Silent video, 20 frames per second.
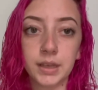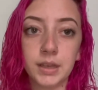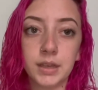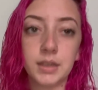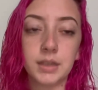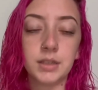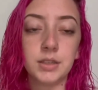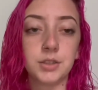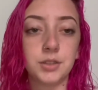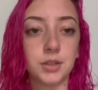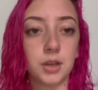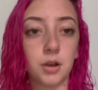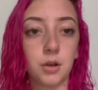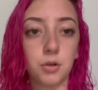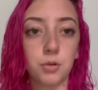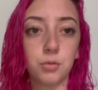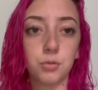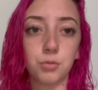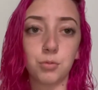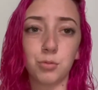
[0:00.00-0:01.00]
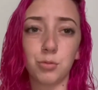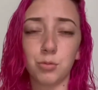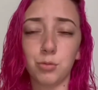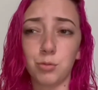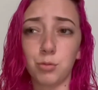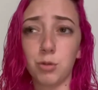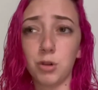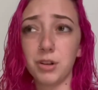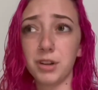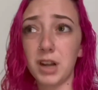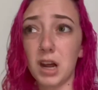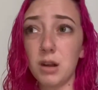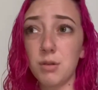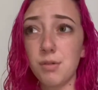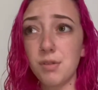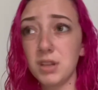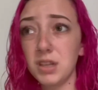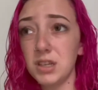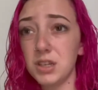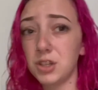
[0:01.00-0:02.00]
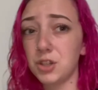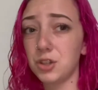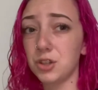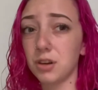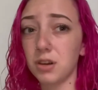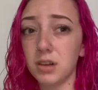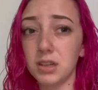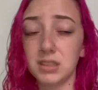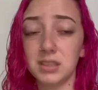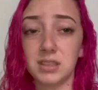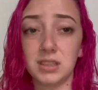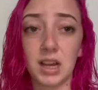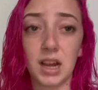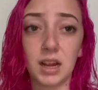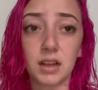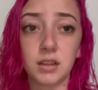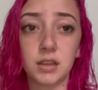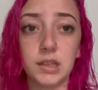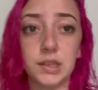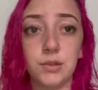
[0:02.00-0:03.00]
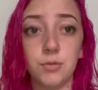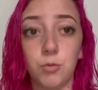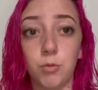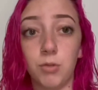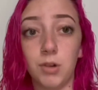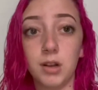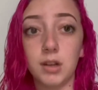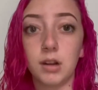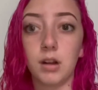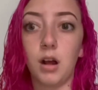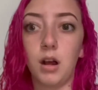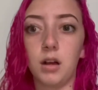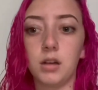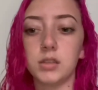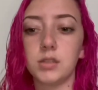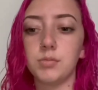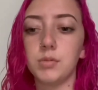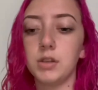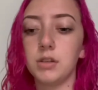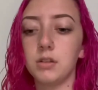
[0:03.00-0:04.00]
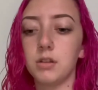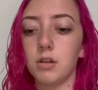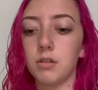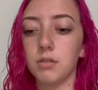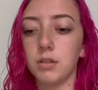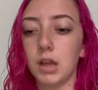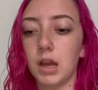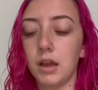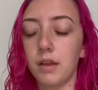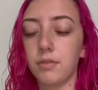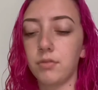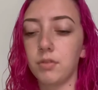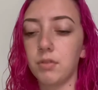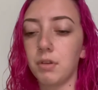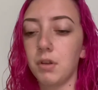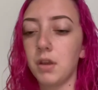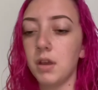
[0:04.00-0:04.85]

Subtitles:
so we're not really sure exactly what caused me to go left.